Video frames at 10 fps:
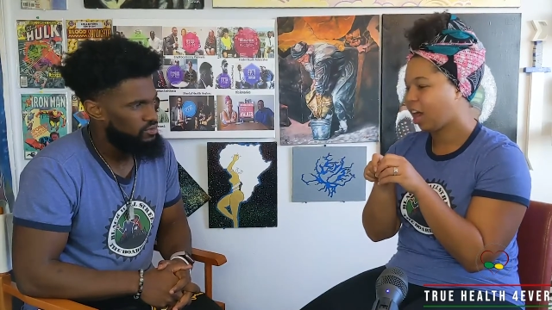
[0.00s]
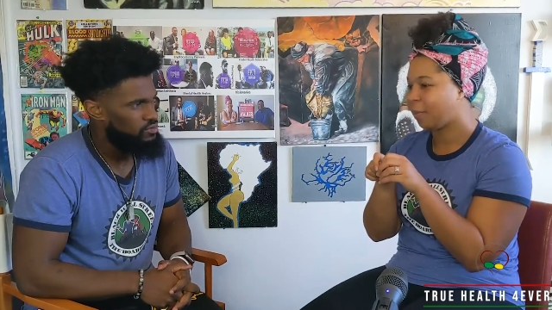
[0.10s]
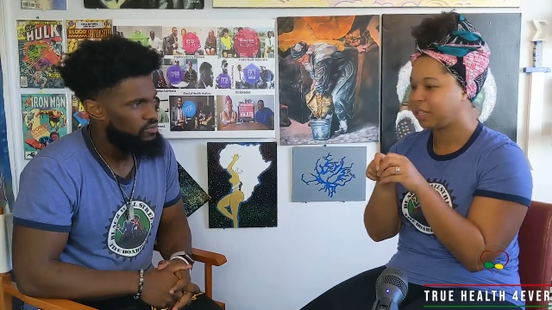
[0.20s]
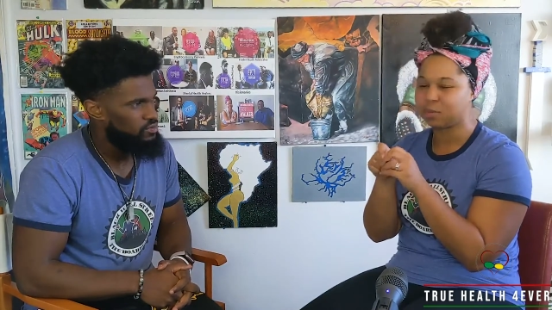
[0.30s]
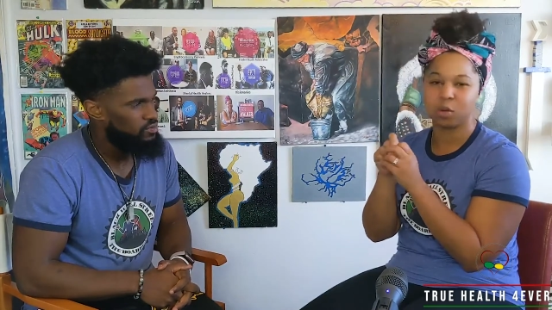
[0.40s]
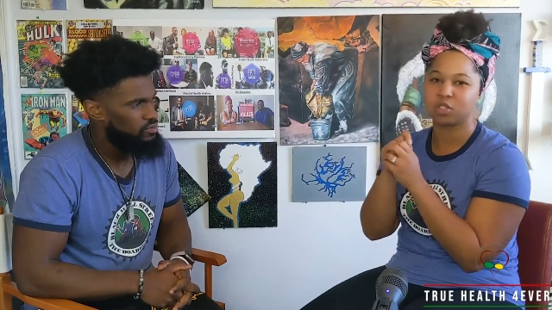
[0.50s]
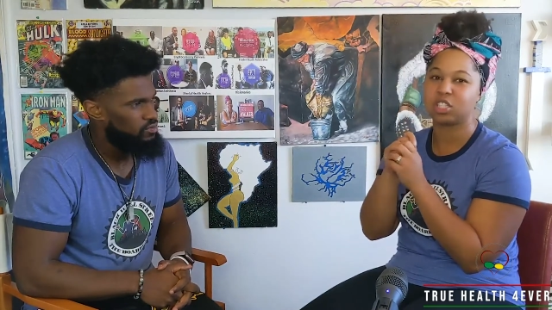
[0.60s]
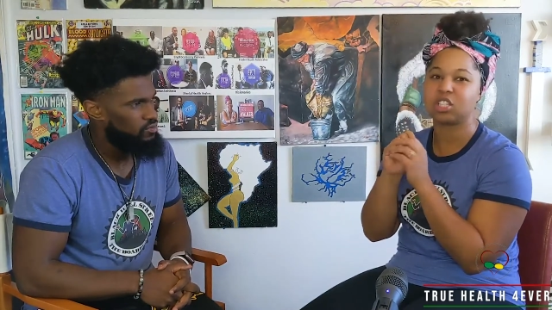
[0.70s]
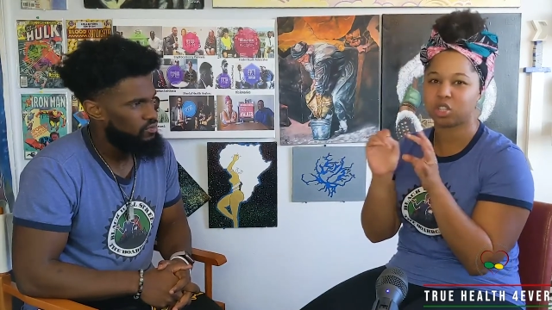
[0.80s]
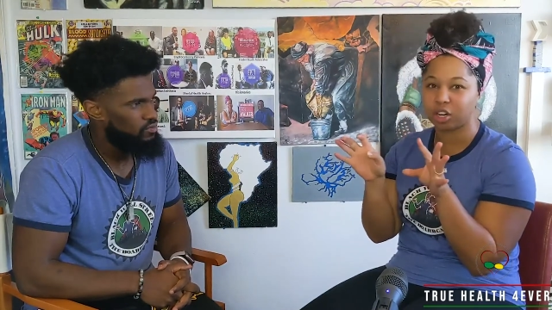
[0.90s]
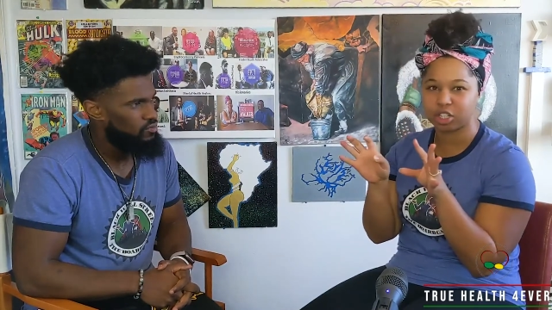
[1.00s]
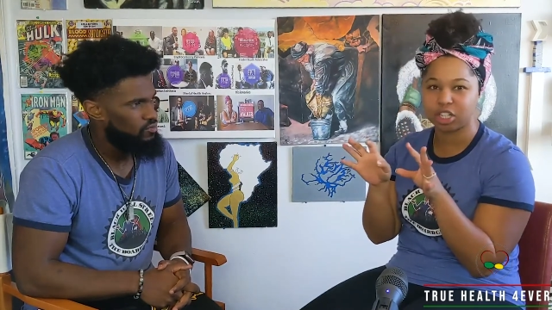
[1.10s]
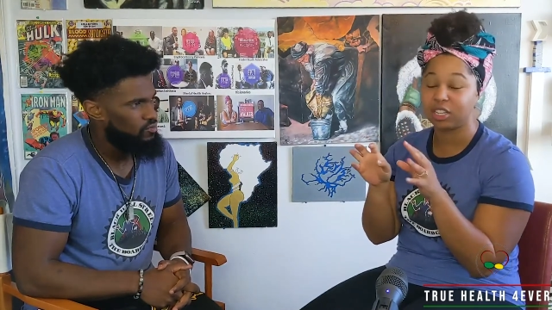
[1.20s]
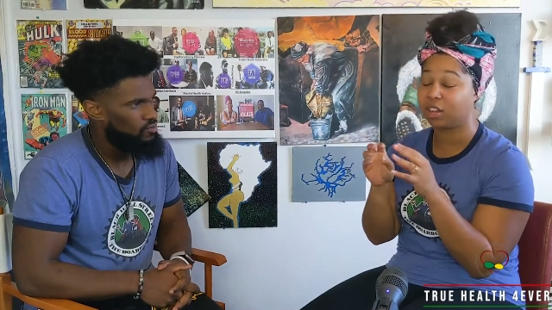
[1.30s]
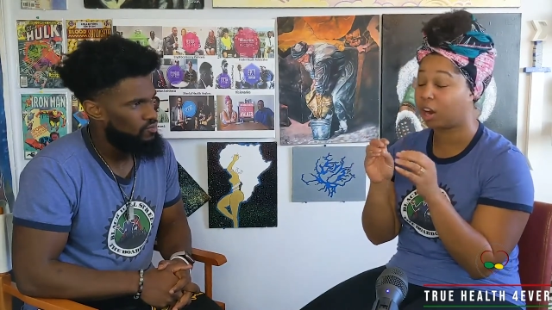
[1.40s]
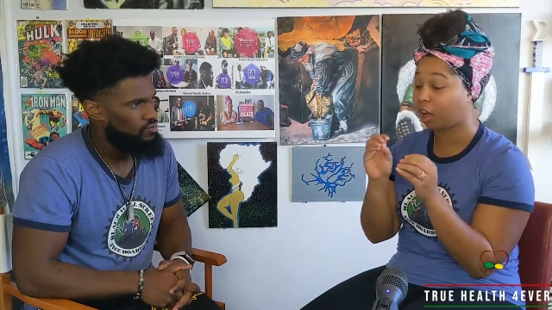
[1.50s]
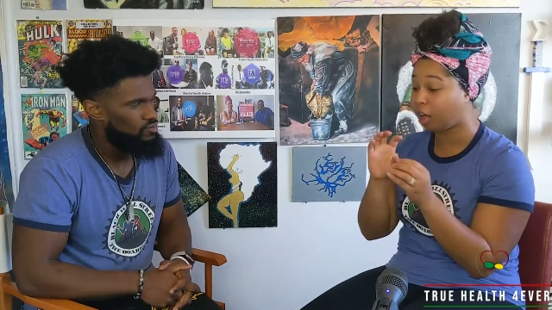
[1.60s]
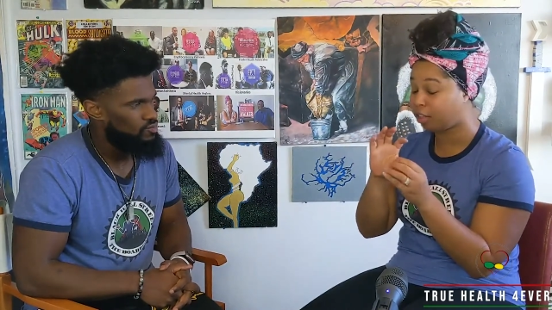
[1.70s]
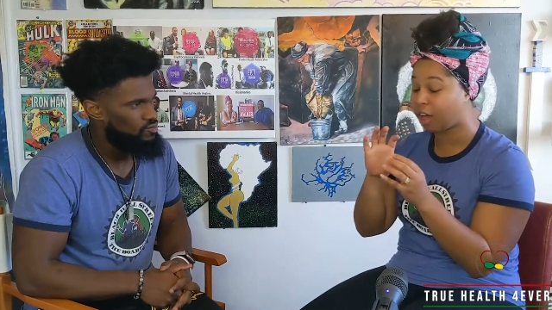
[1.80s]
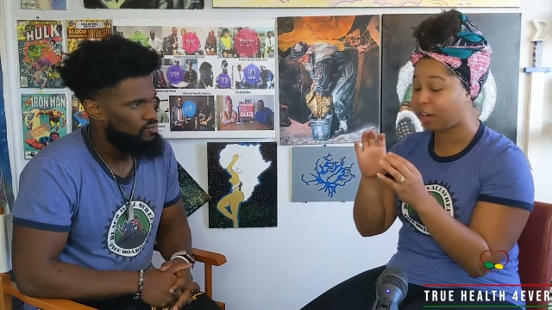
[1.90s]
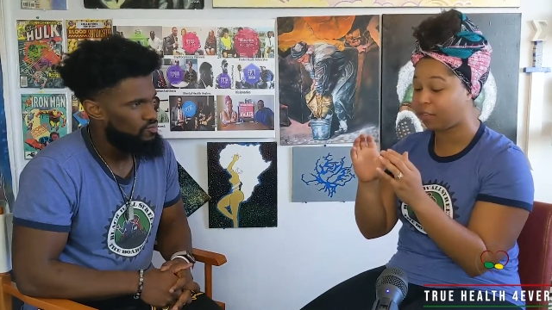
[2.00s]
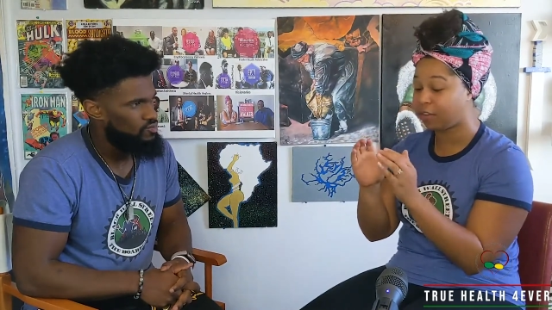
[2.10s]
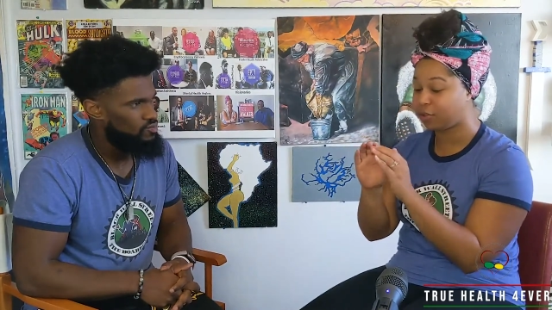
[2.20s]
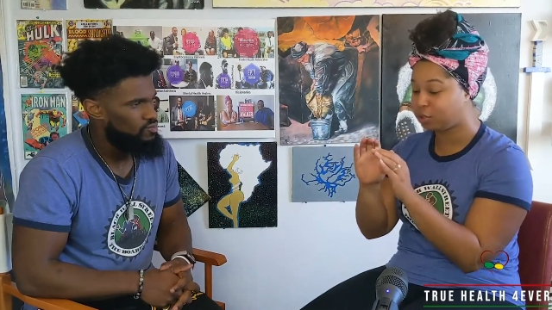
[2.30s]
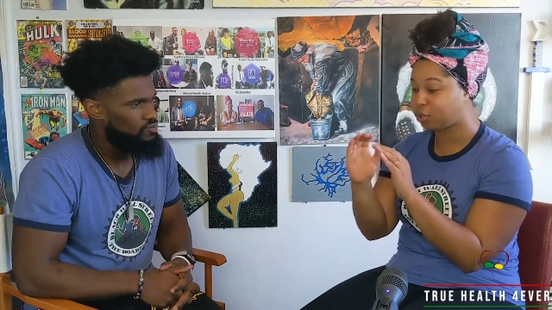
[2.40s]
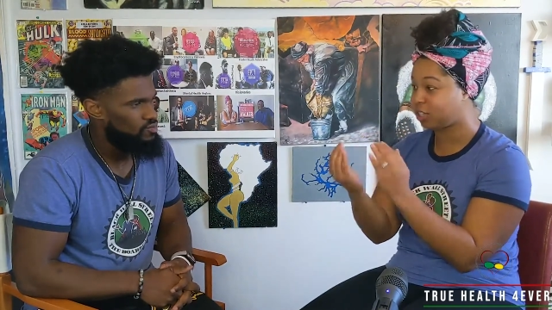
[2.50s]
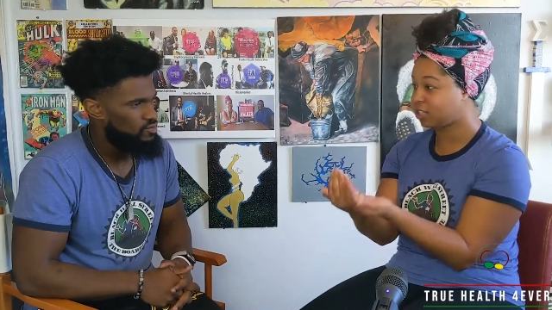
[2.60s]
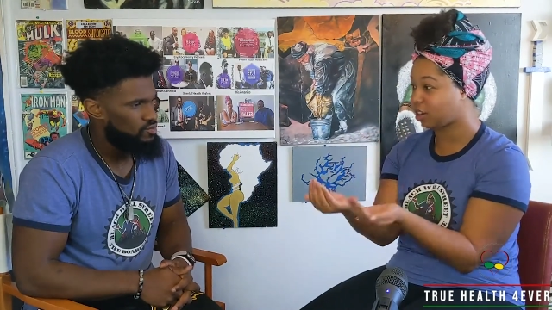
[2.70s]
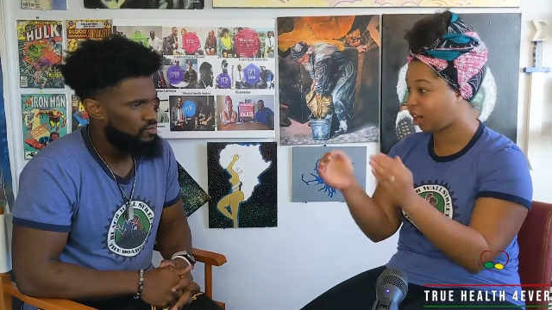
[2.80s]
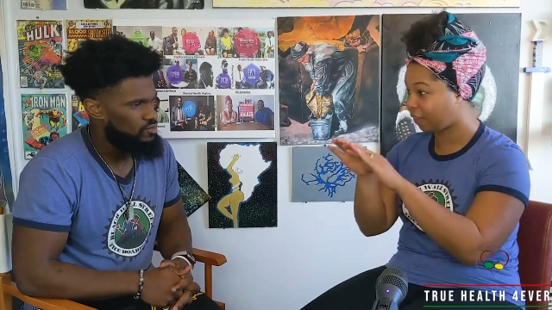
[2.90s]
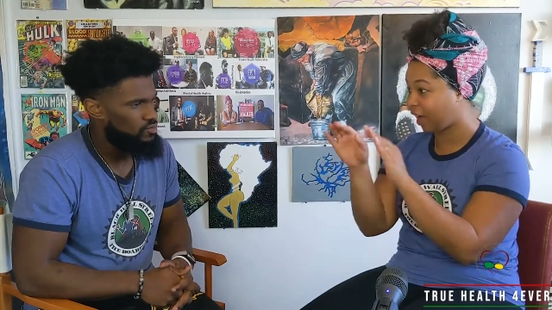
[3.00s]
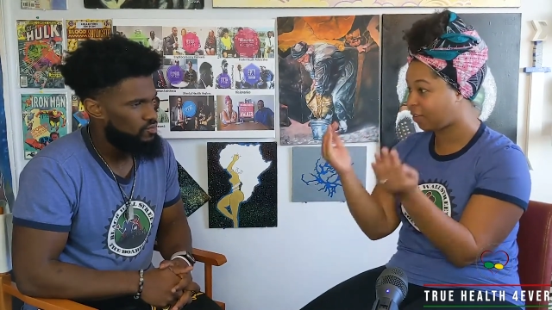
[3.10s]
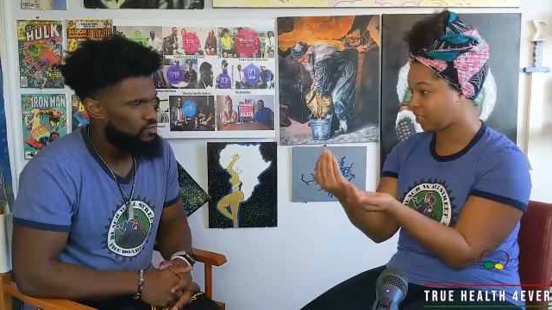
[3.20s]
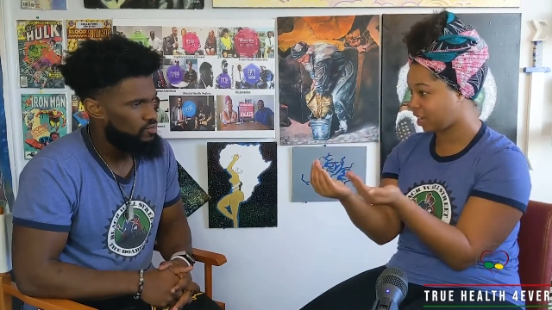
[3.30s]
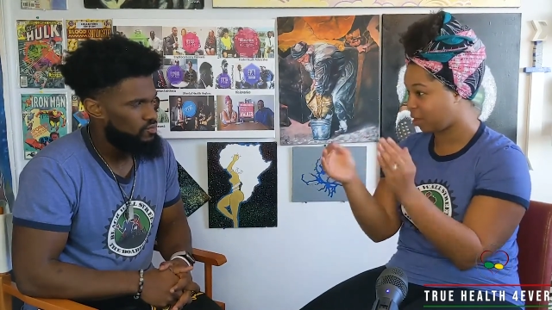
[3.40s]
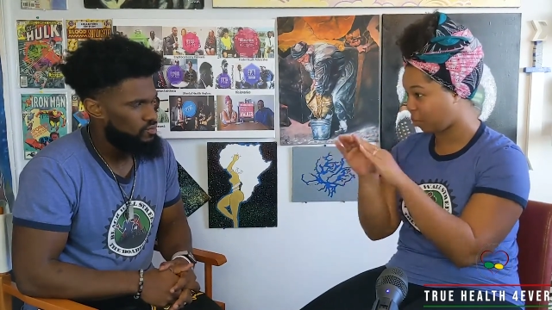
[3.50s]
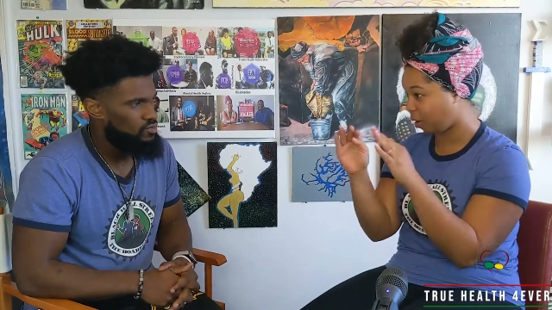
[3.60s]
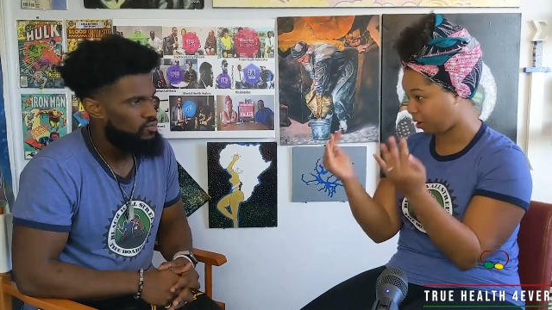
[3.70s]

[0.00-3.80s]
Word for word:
Speaker 1: Mm. It's mostly starchy. A lot of the nutrients are on the outside